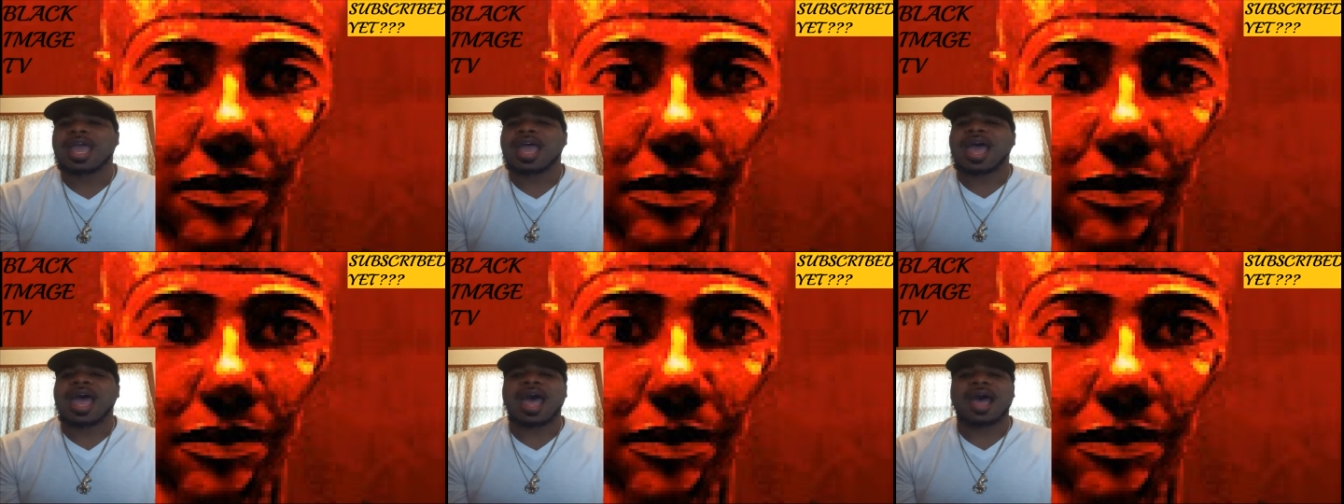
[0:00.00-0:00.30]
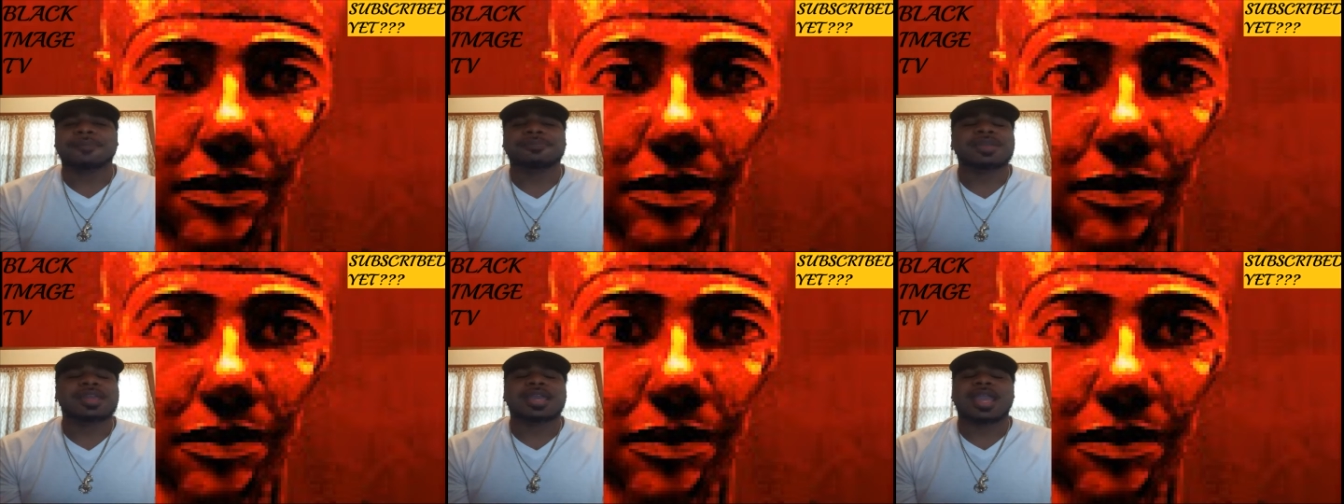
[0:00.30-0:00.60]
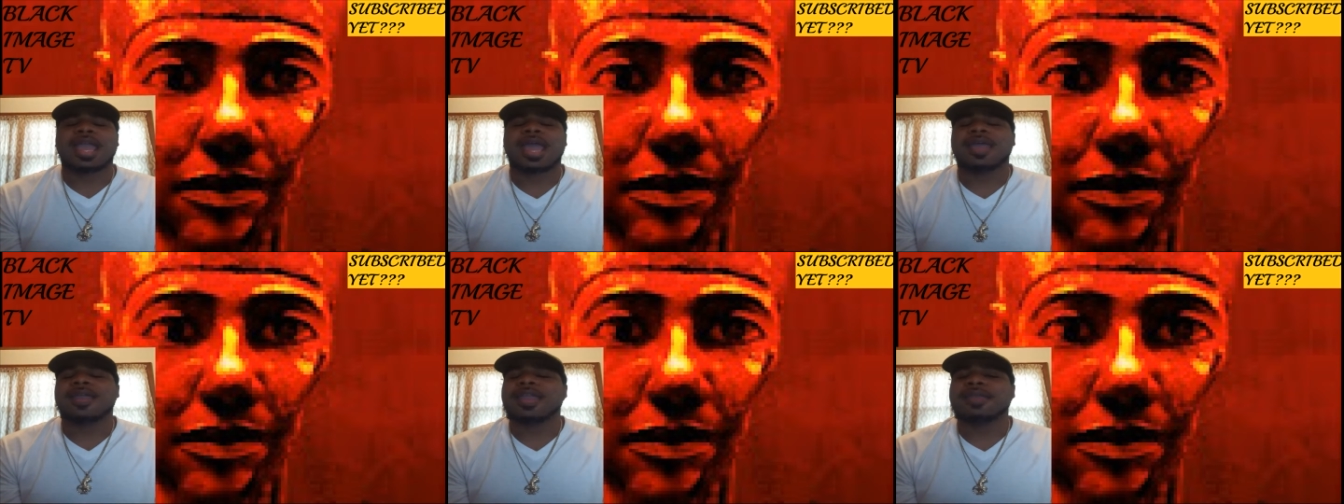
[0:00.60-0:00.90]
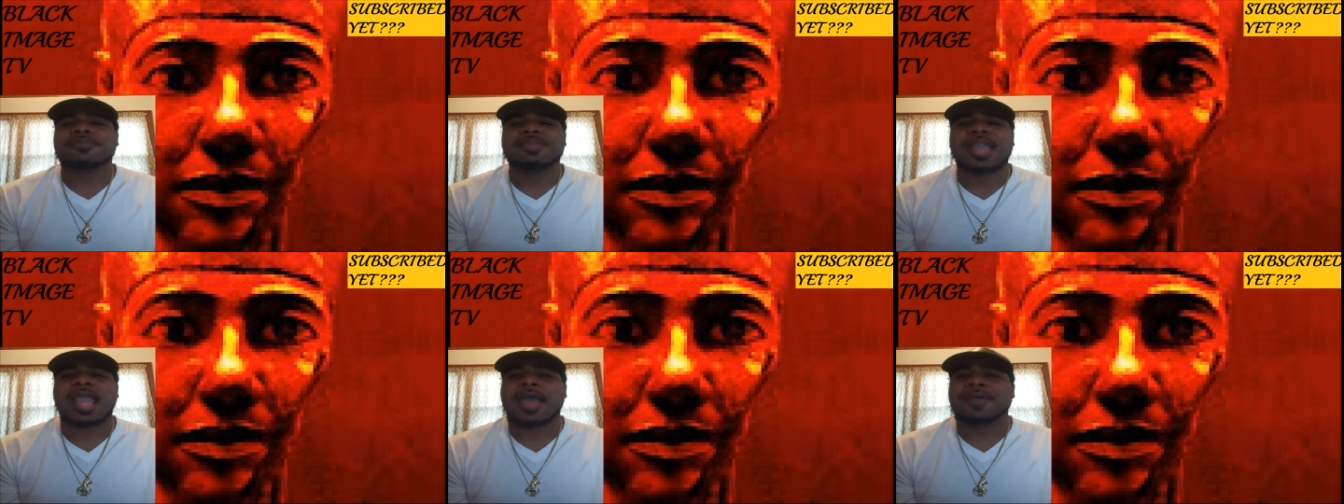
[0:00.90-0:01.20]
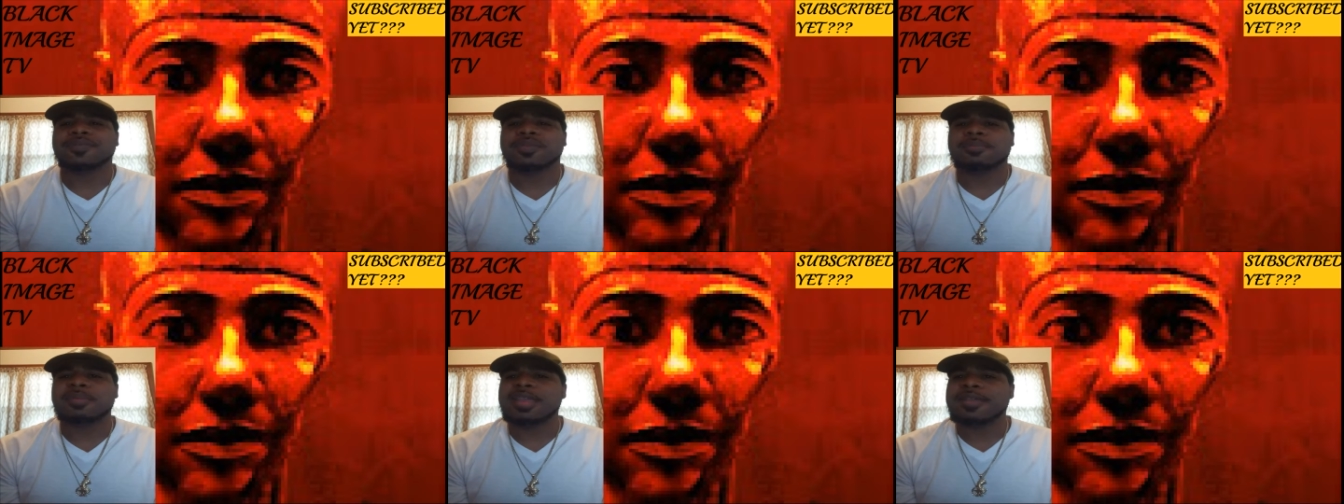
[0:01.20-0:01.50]
It be
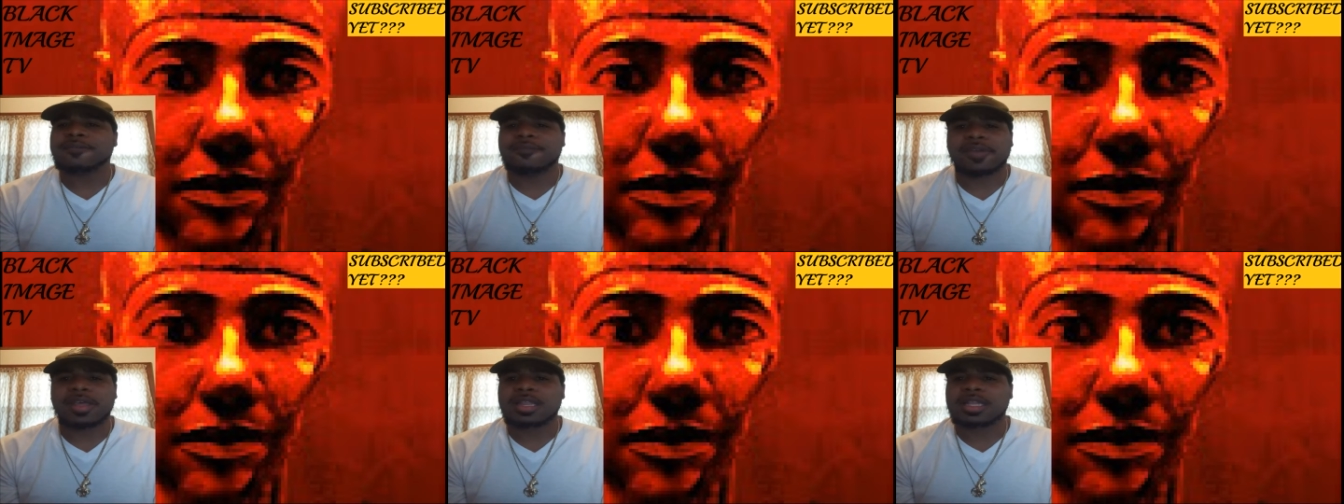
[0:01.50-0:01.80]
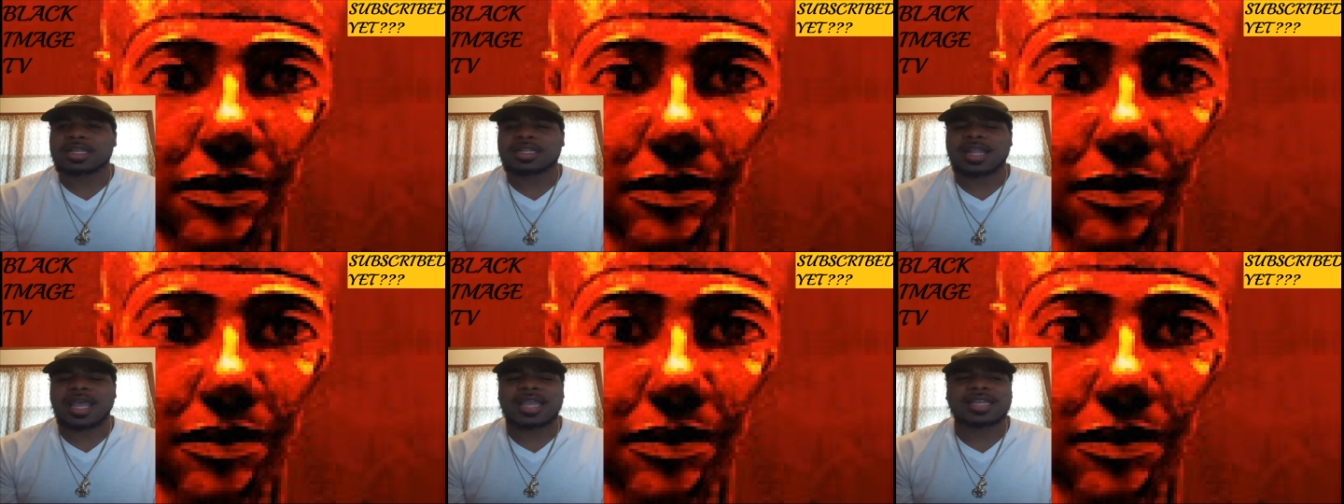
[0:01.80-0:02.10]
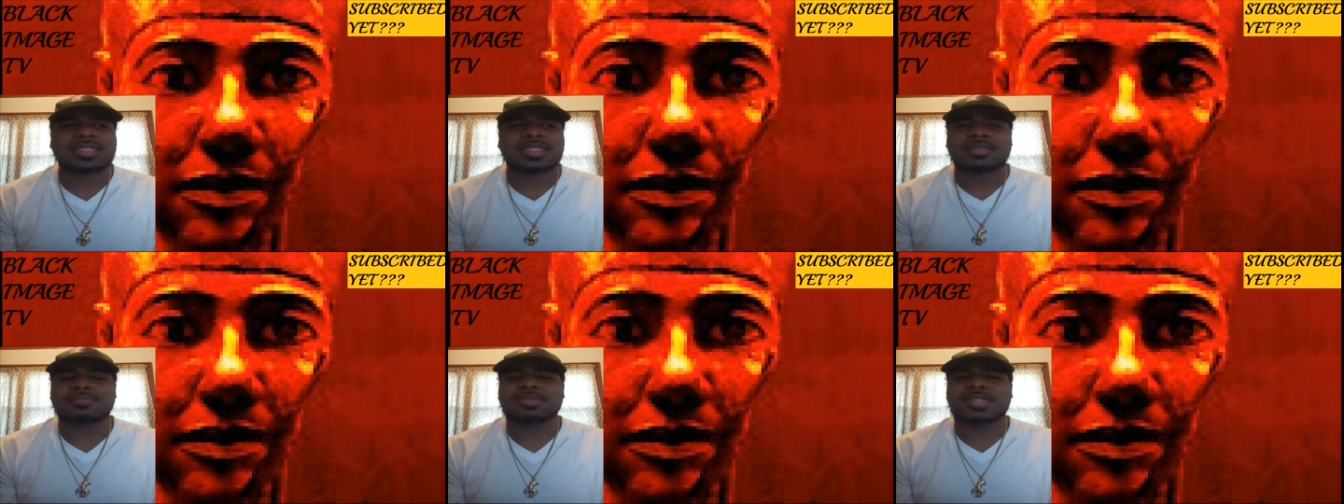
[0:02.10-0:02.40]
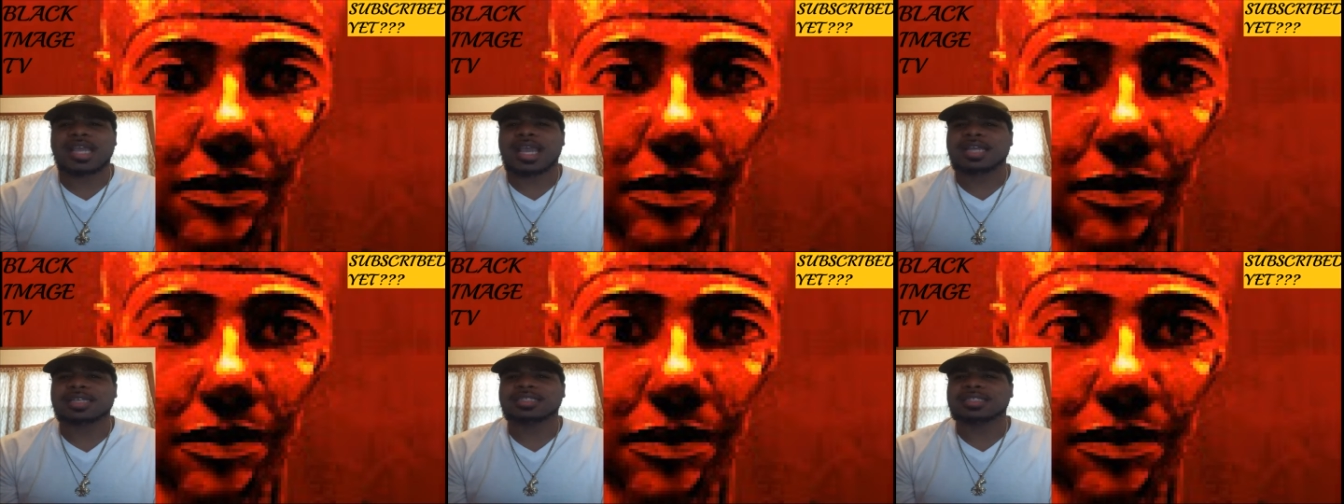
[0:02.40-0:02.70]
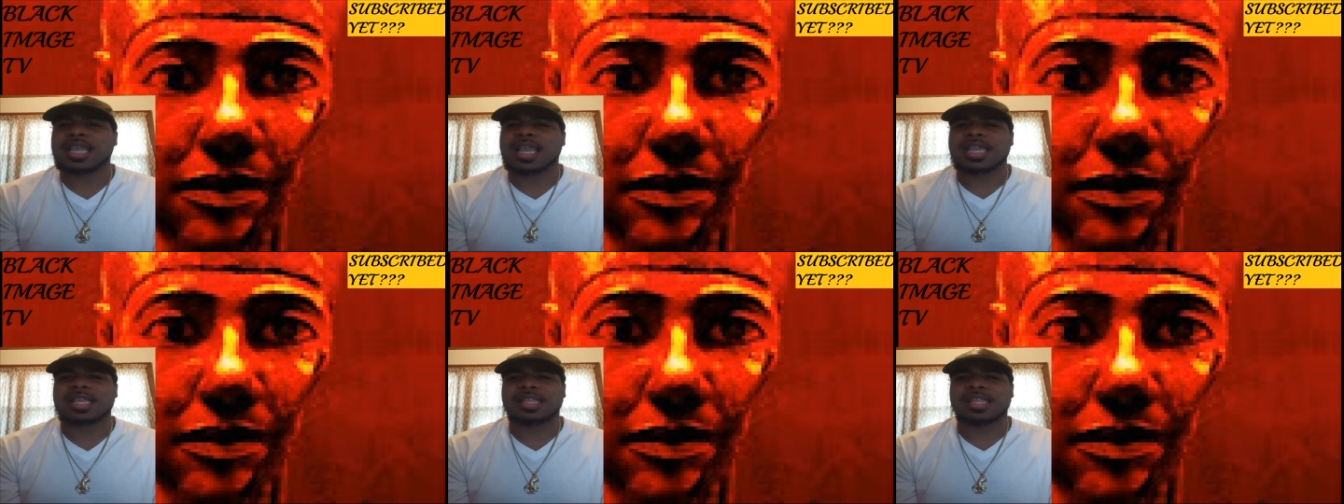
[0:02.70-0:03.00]
having me feeling like sometimes
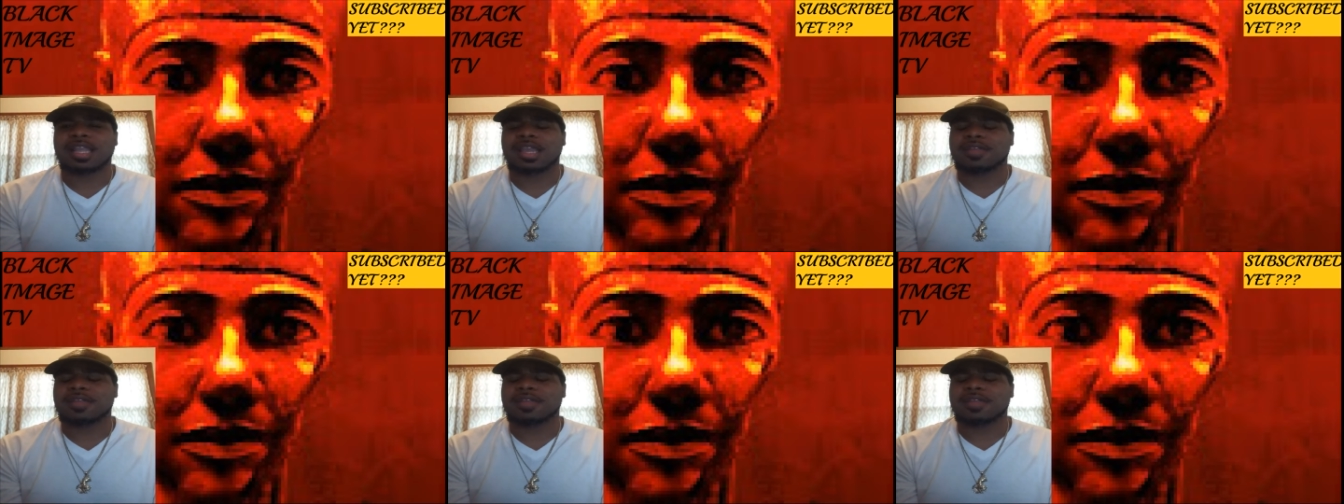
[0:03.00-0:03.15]
like